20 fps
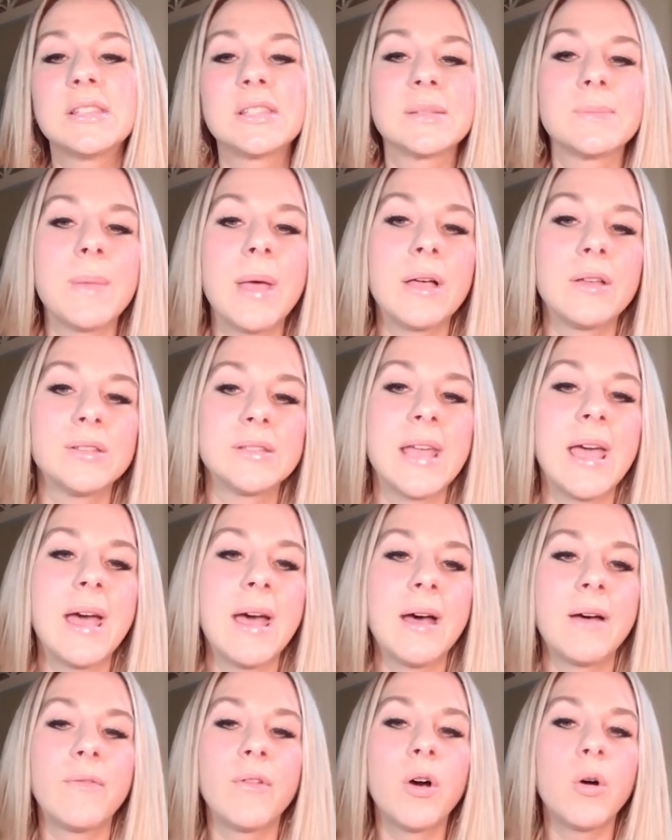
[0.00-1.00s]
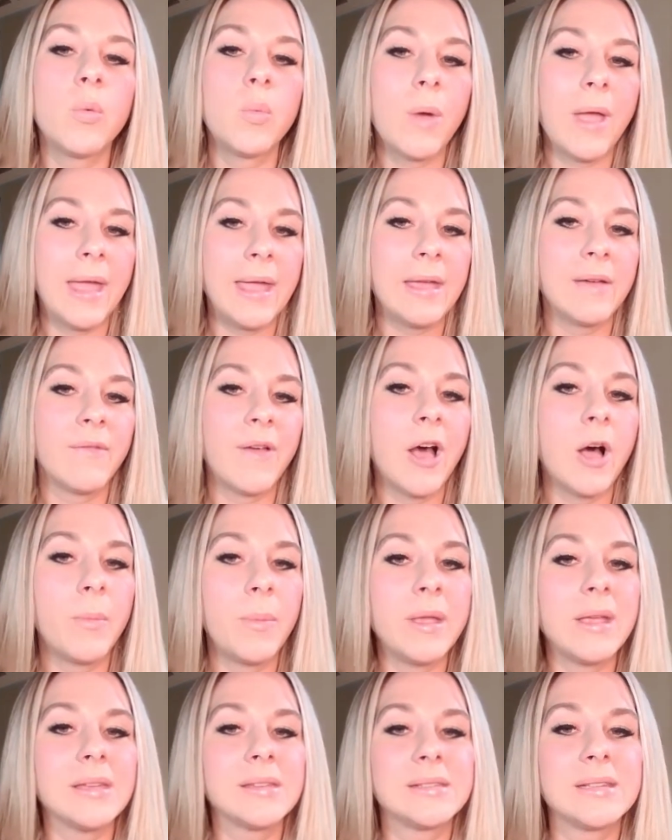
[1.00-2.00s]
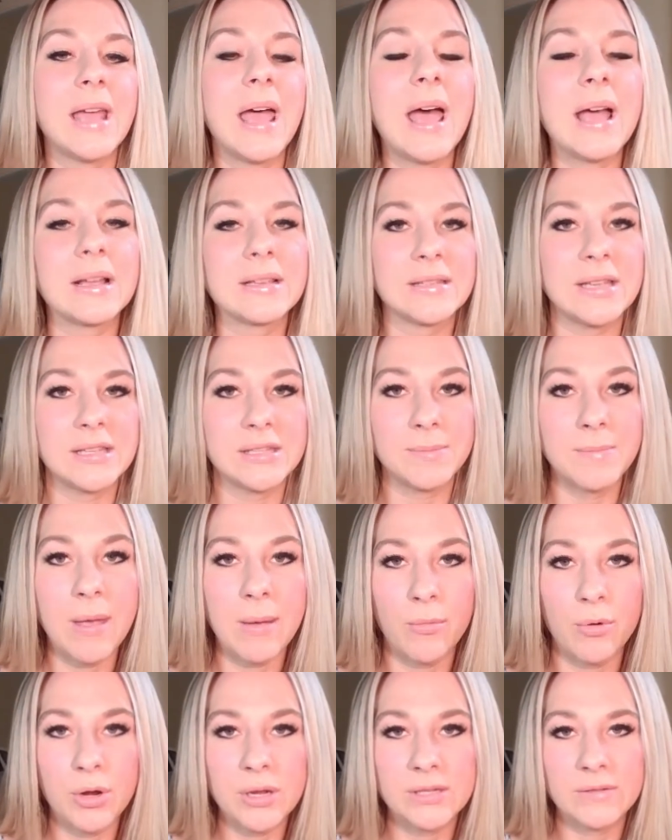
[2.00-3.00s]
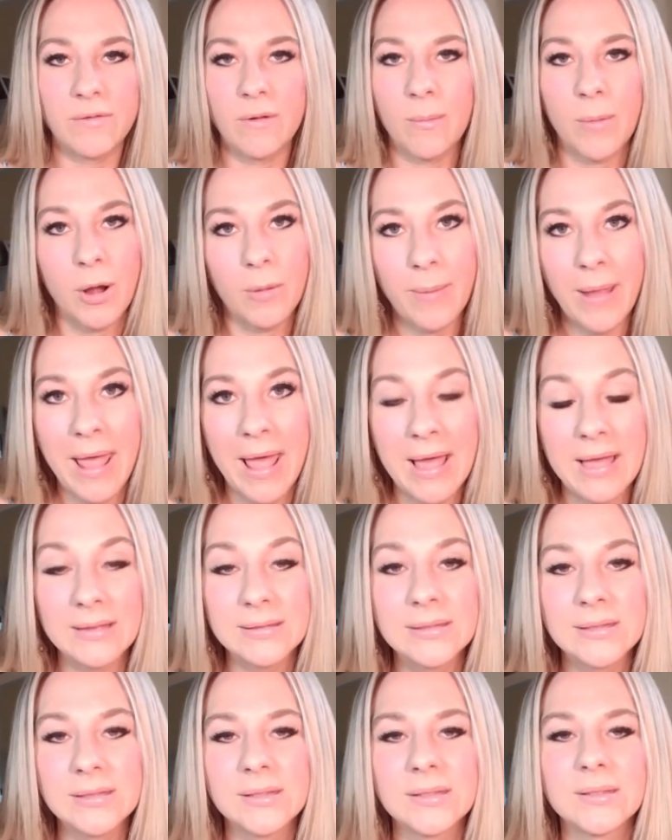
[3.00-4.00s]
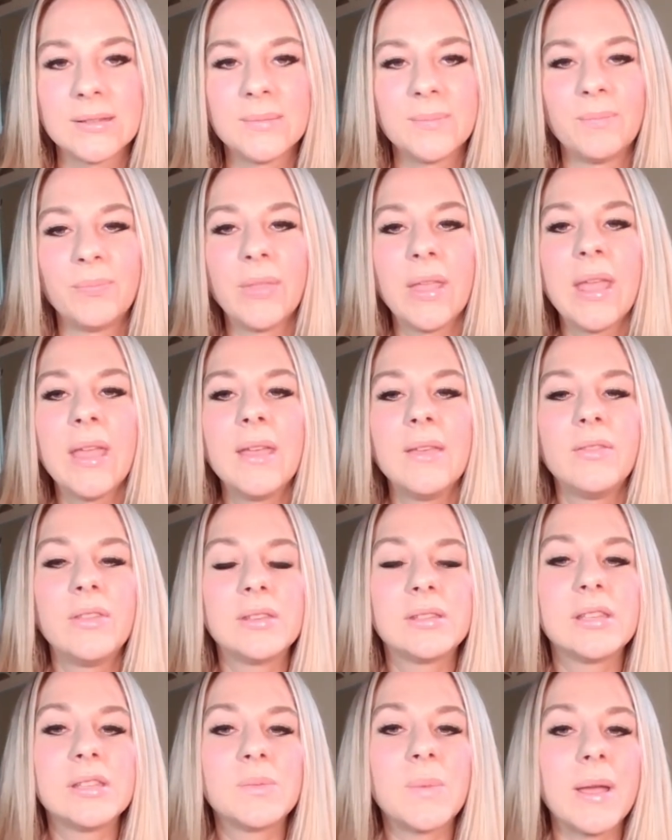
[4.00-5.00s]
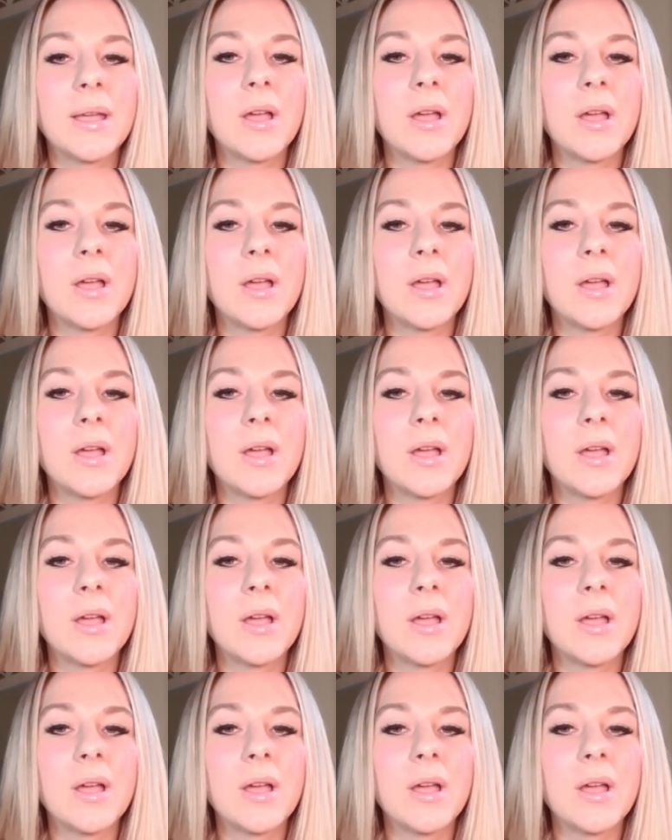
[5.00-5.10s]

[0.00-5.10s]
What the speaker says: smells have a way of helping us to access memories from our past. This is why